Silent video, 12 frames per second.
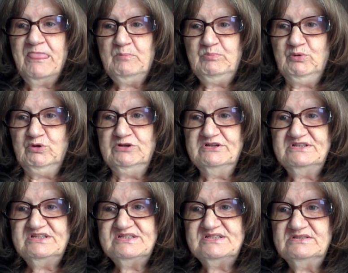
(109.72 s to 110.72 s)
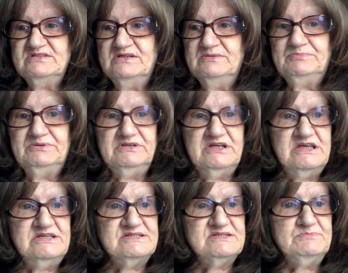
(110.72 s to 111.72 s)
The bullets and
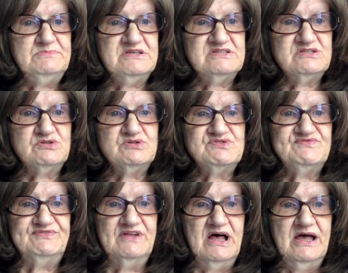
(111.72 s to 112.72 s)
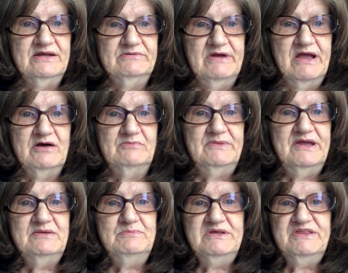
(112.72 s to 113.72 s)
police missiles flying around
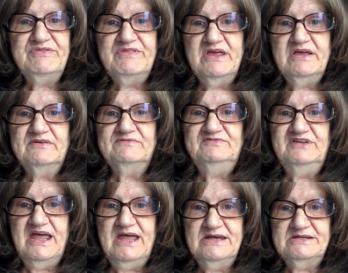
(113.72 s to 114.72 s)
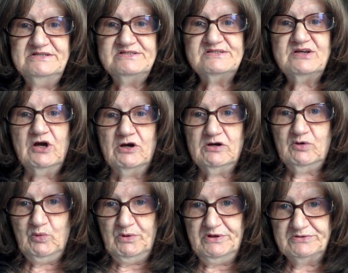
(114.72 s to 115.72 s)
made me think of Dana's
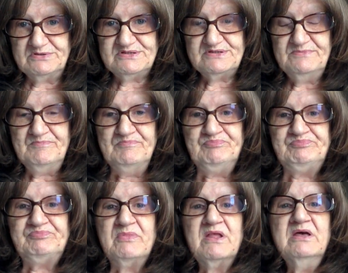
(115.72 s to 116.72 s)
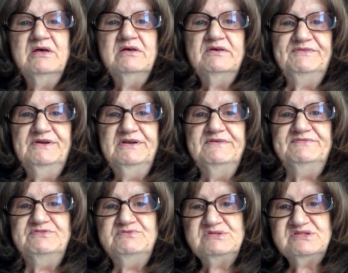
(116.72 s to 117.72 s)
gargoyles. If any of
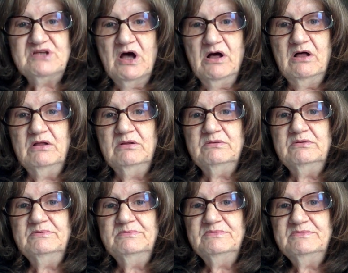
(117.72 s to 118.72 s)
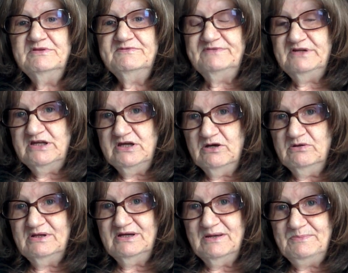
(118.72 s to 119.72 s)
you saw the video
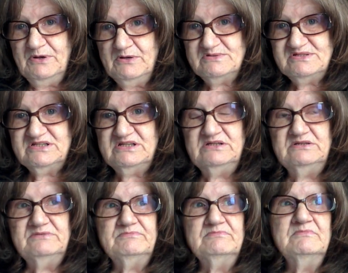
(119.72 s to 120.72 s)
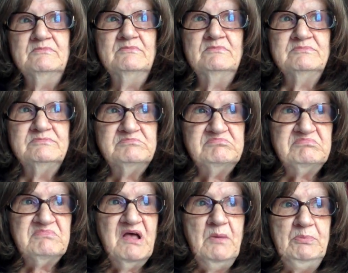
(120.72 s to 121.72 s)
that I posted
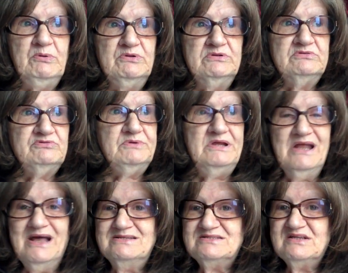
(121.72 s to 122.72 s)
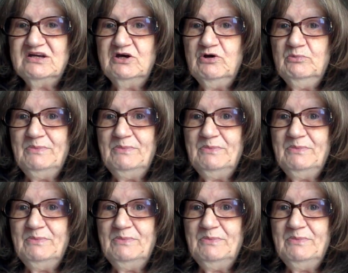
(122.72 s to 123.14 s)
couple three nights ago